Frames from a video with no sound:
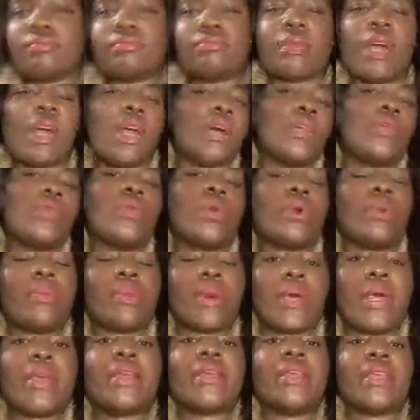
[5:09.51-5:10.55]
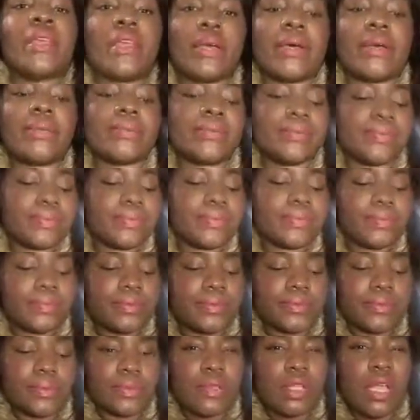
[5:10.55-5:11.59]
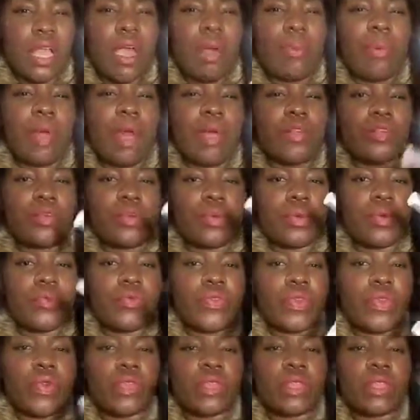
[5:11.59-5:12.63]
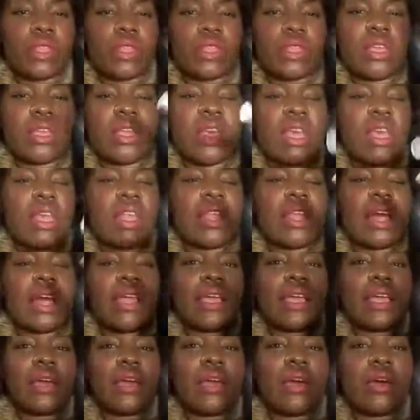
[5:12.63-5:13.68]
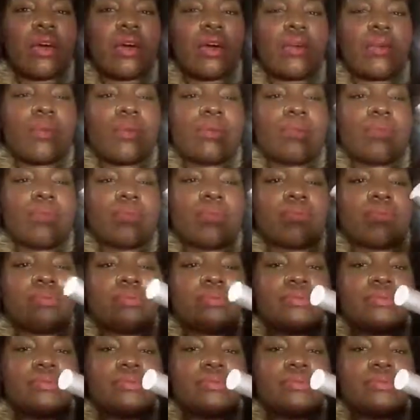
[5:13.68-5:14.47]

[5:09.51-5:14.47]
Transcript: my other one but yeah i probably do a review on like um